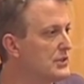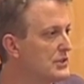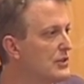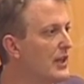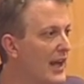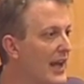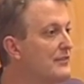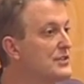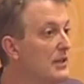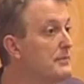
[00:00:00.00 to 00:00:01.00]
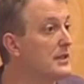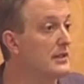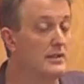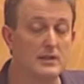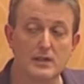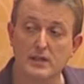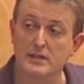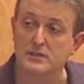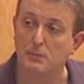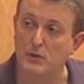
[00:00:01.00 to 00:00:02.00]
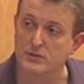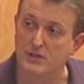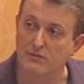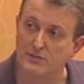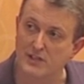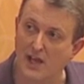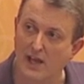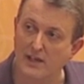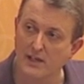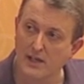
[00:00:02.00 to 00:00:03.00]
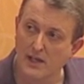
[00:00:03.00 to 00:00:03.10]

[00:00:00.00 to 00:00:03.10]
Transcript: just so that I have something to post every day